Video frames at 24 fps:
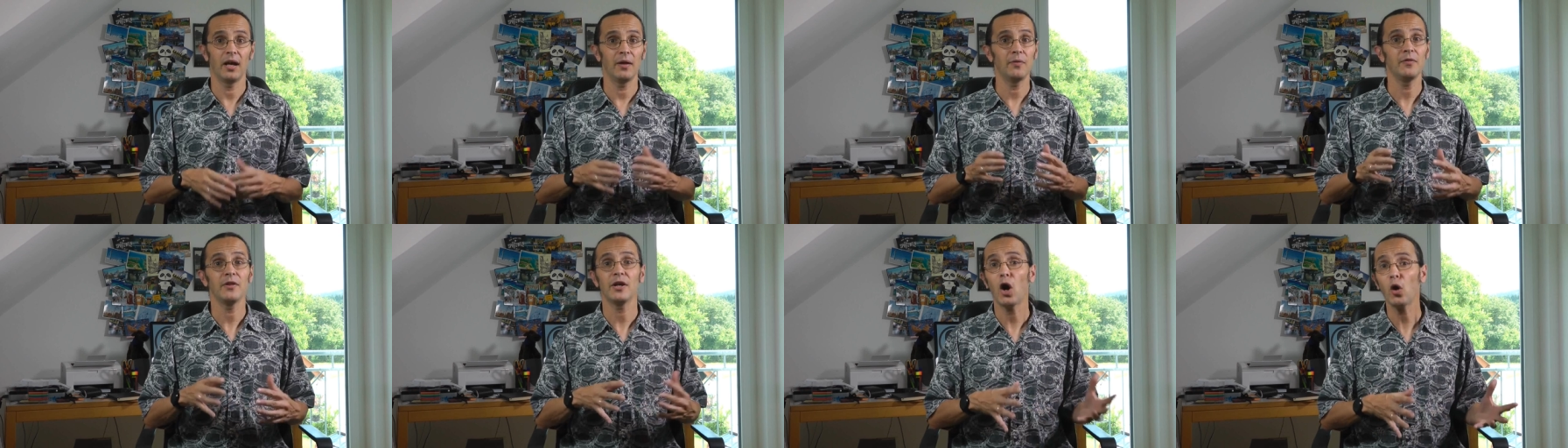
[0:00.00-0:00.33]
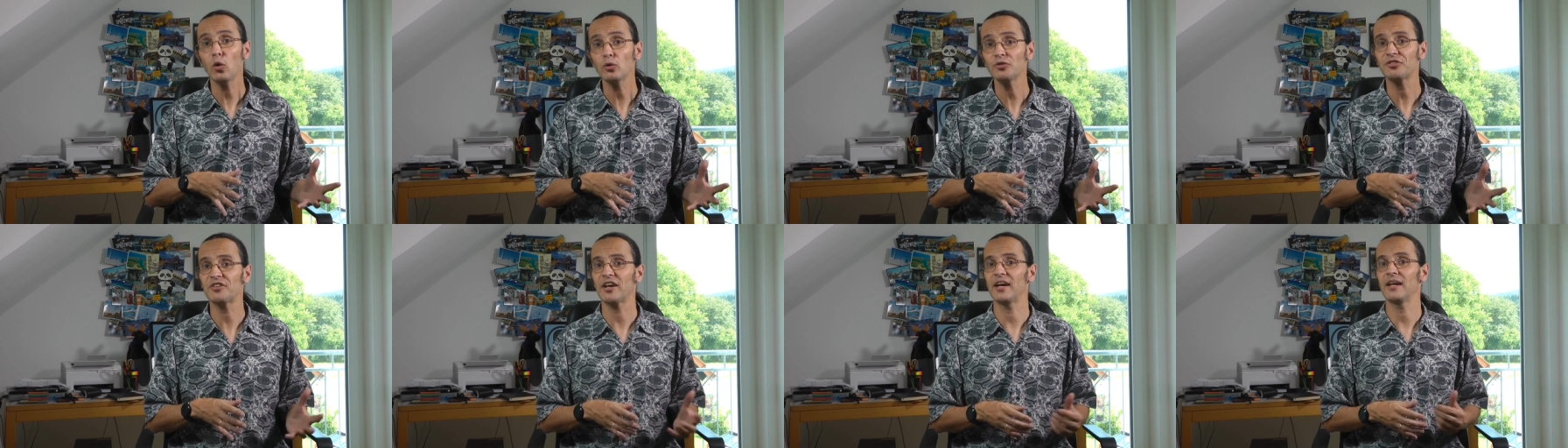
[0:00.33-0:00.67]
In the
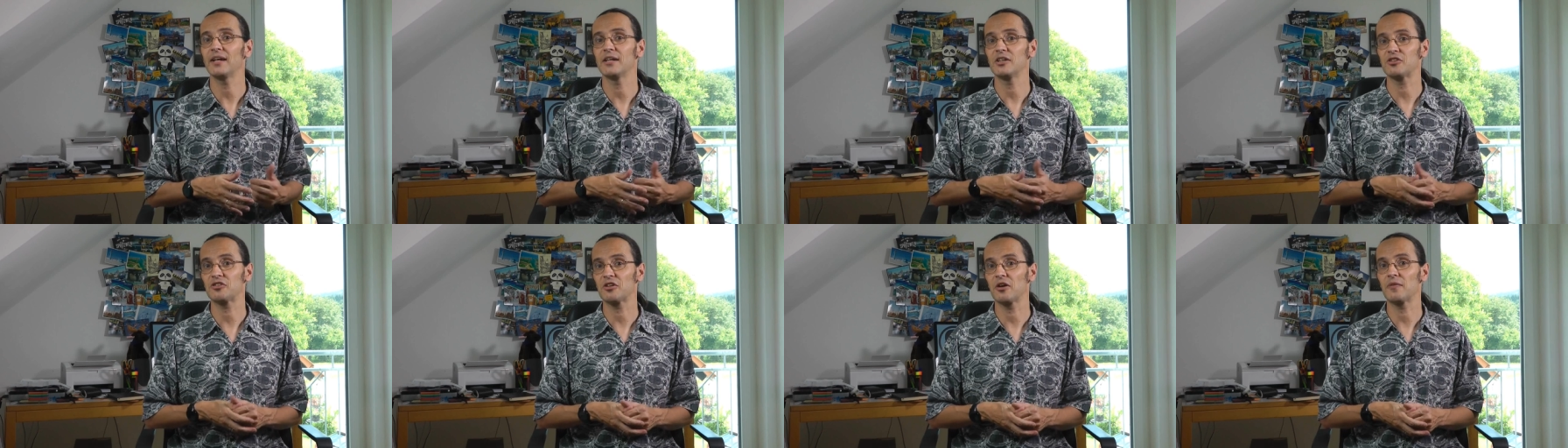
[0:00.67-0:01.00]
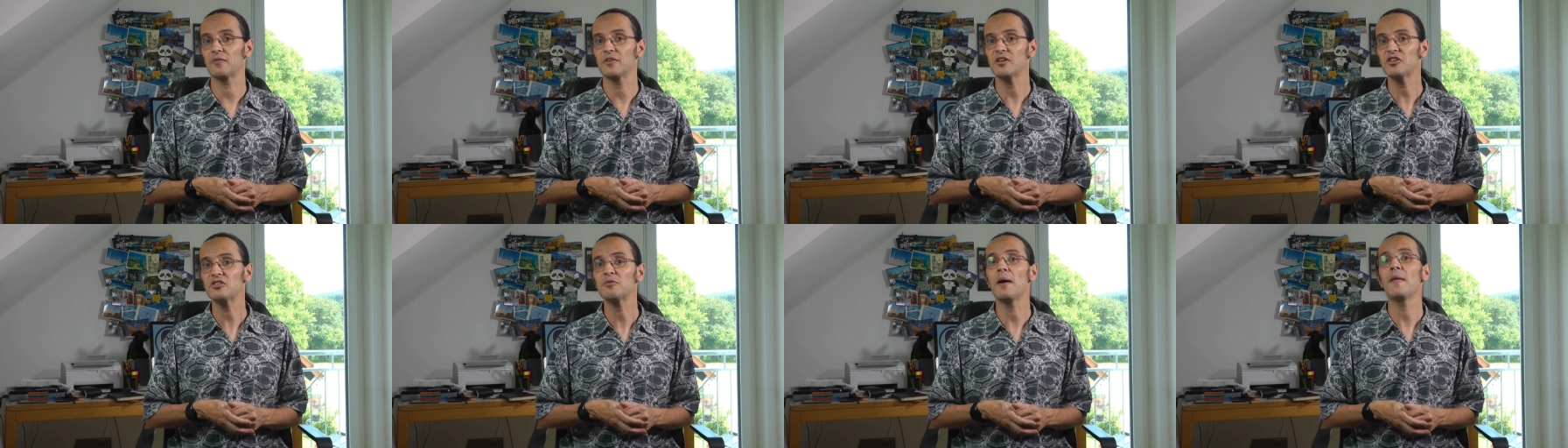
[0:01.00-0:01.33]
old
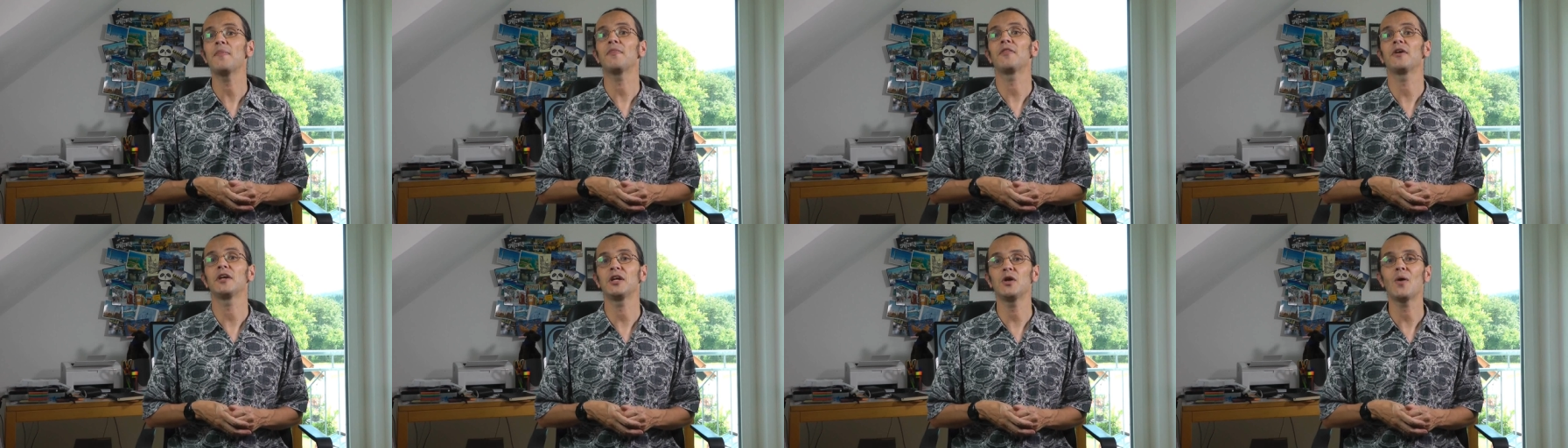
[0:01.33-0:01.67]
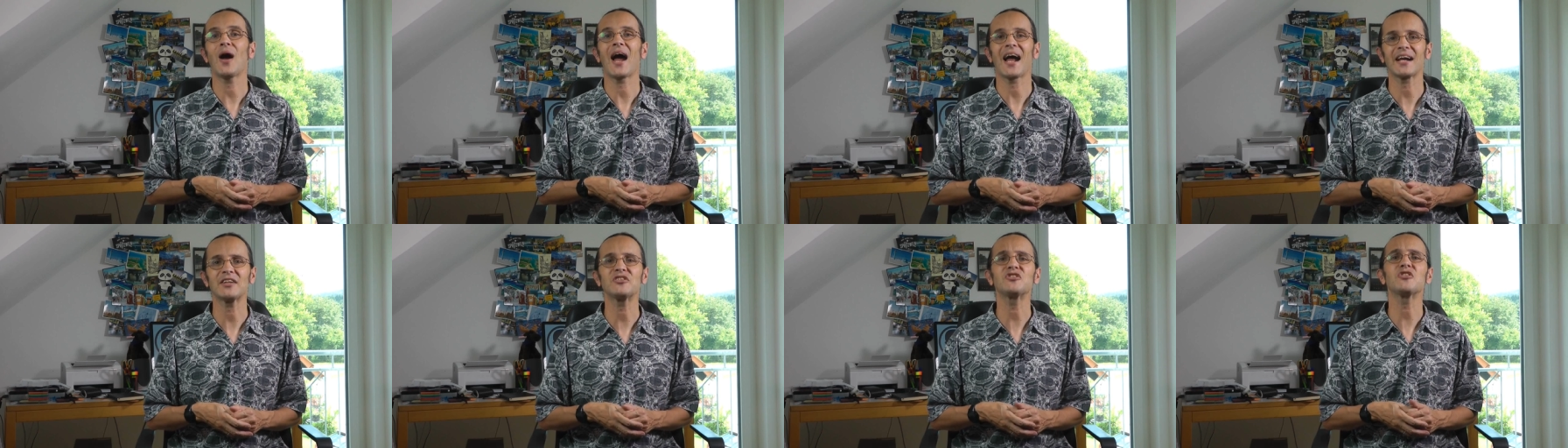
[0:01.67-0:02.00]
days, this meant that
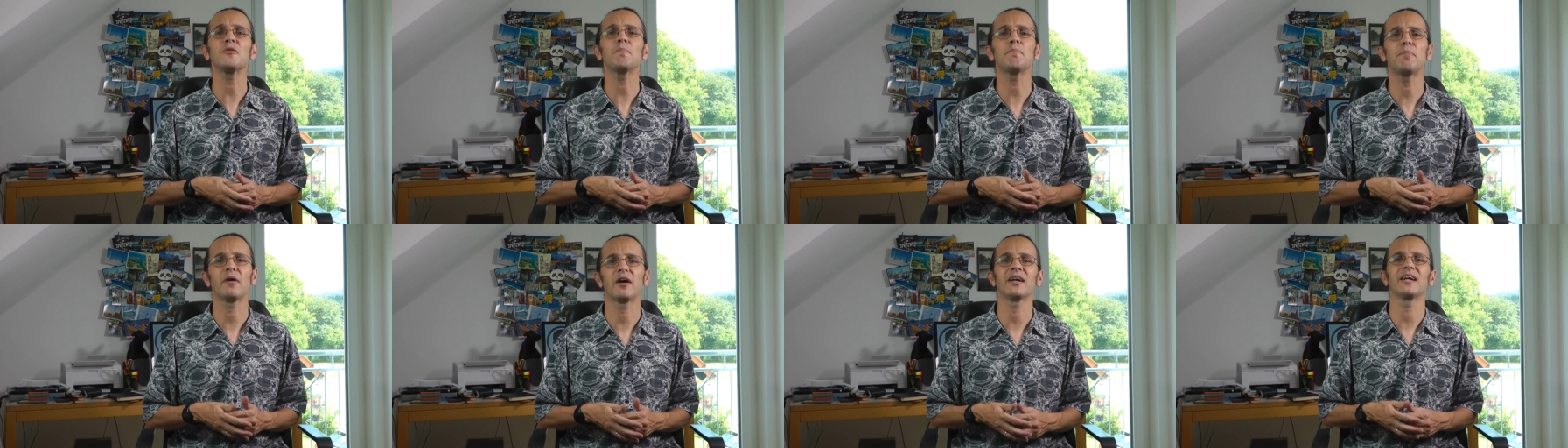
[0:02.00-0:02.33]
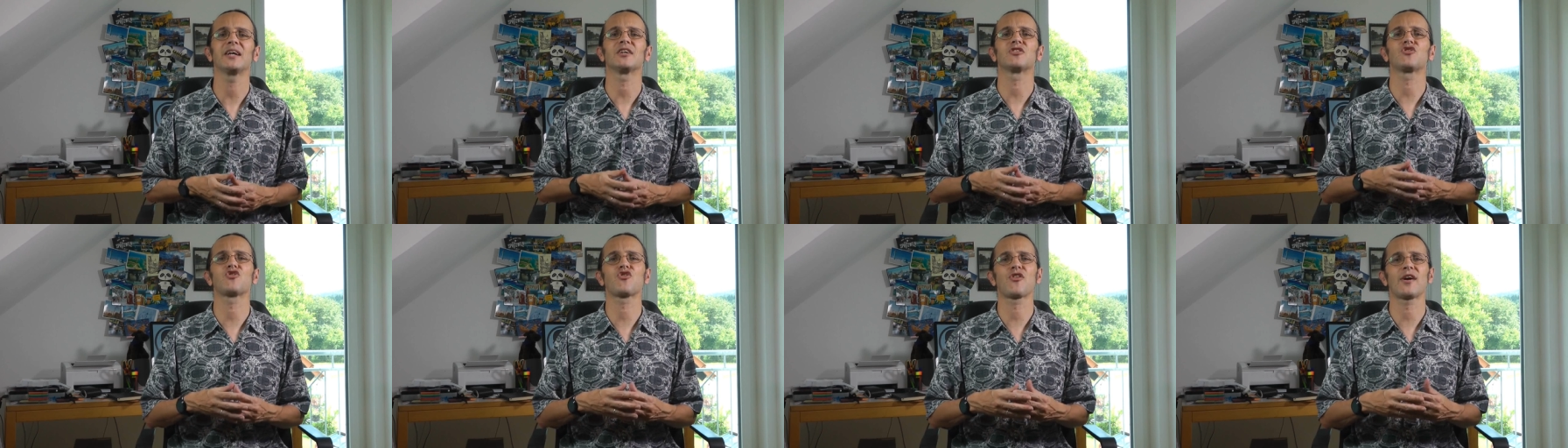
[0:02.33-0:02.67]
you had to
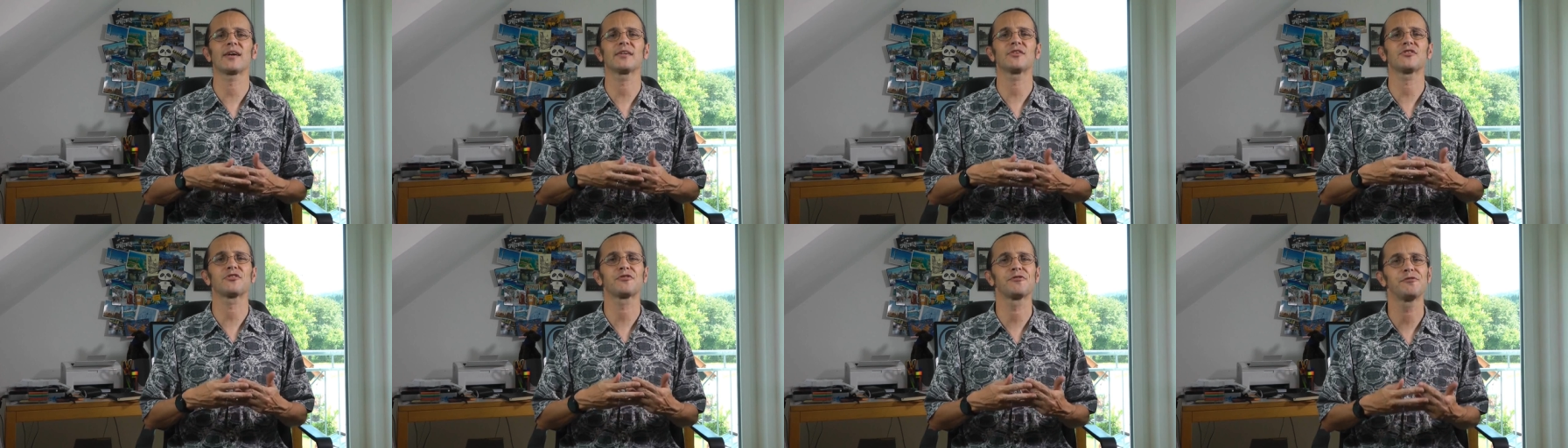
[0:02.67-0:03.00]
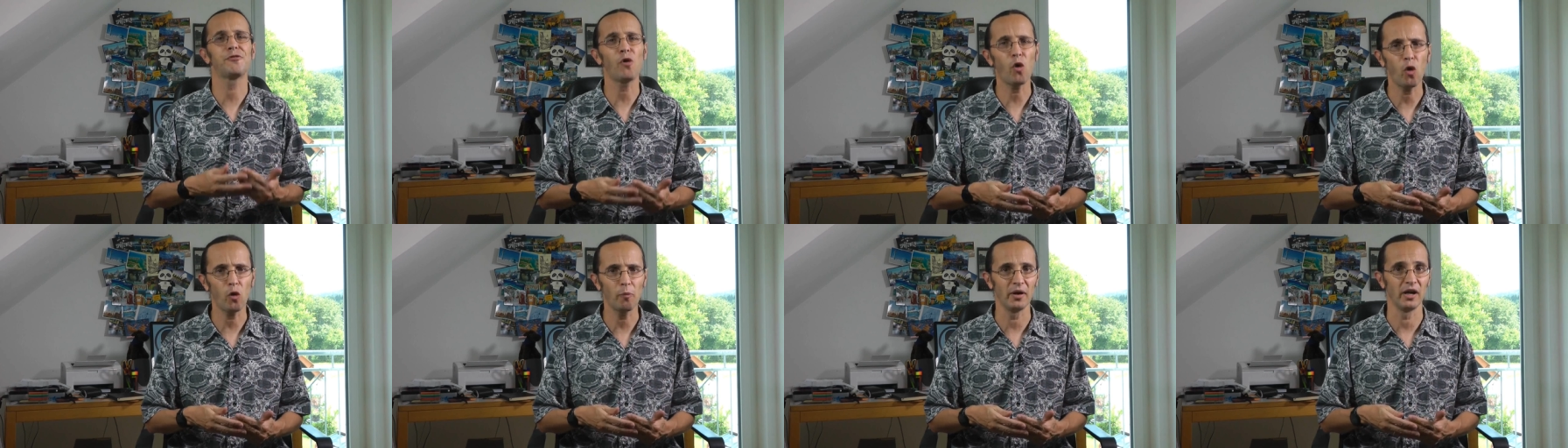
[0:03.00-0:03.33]
buy a
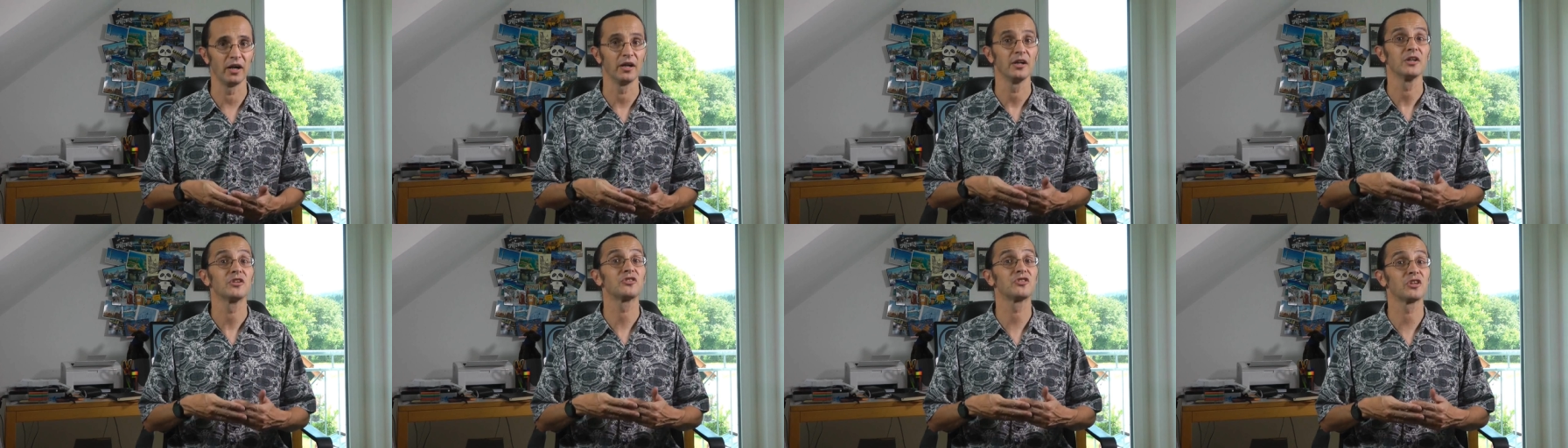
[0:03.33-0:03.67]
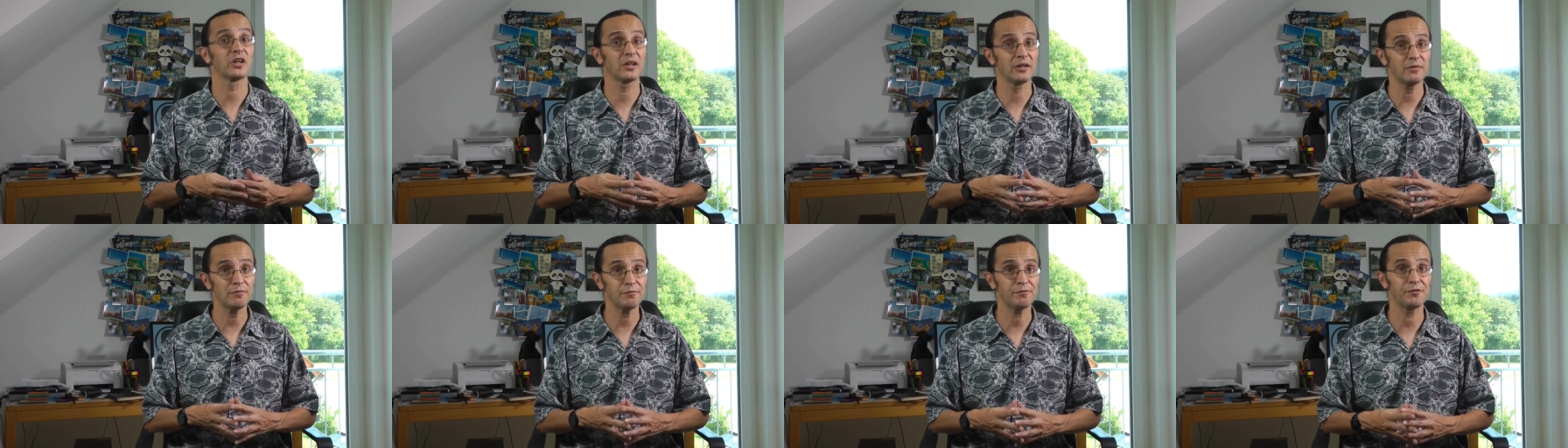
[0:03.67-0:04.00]
transformer
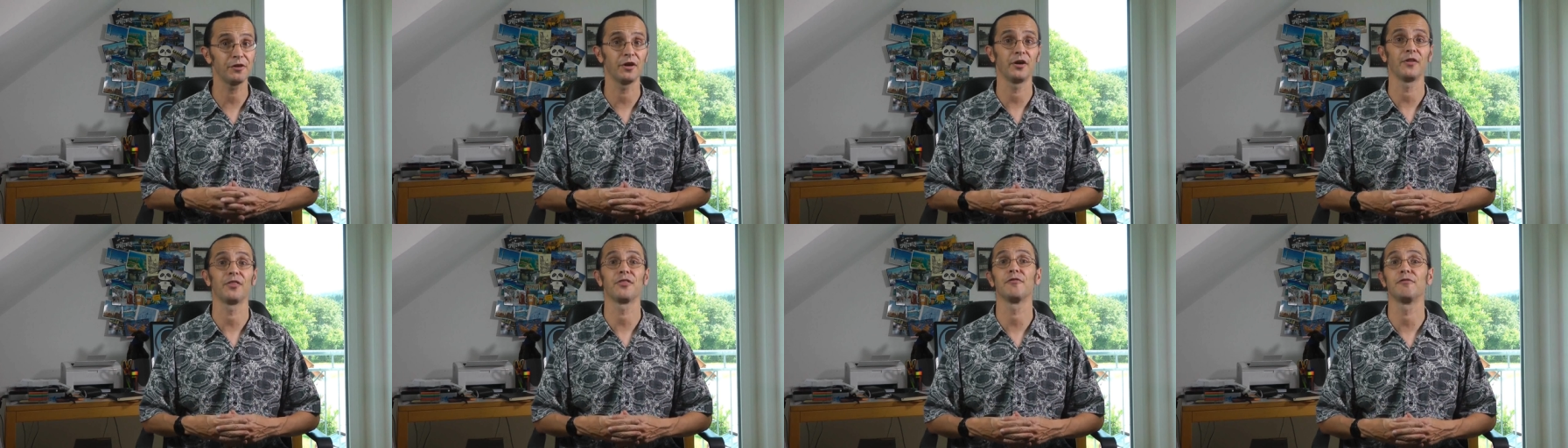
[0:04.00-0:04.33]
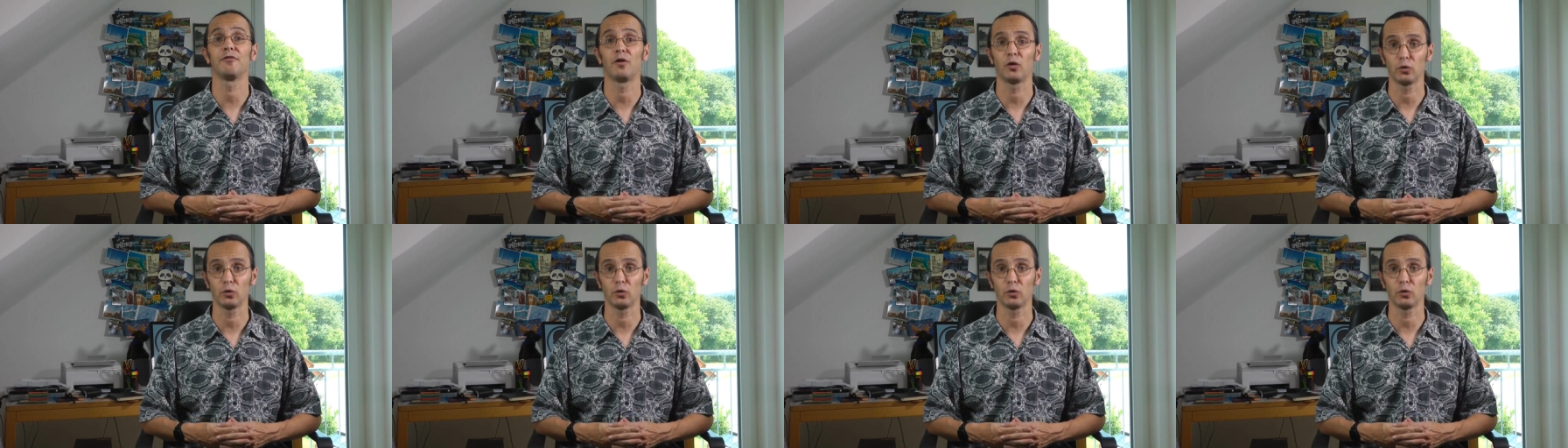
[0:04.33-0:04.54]
to convert the